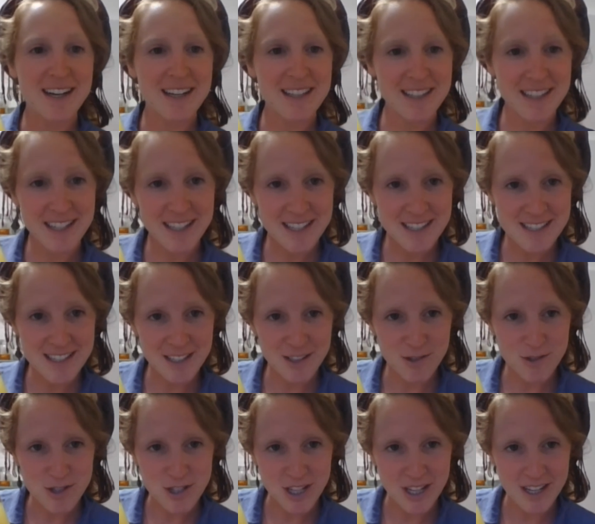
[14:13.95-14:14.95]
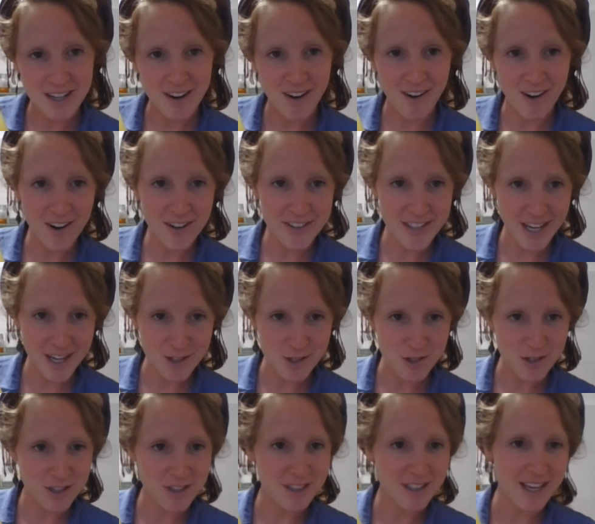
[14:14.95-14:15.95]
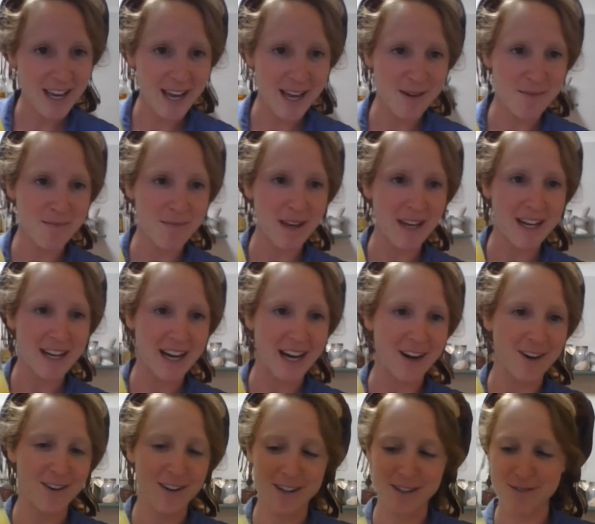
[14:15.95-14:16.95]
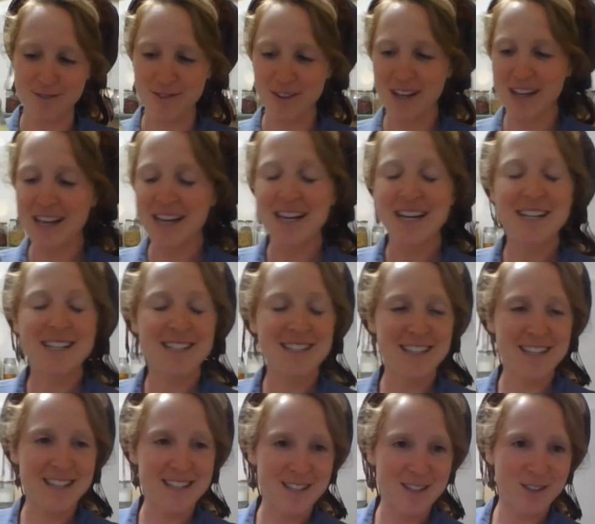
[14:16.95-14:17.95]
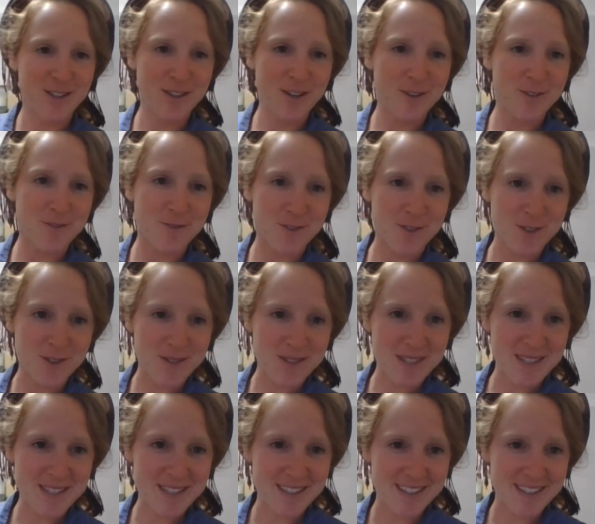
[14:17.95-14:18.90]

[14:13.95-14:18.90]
cleaning solution, all natural and made out of seasonal fruits.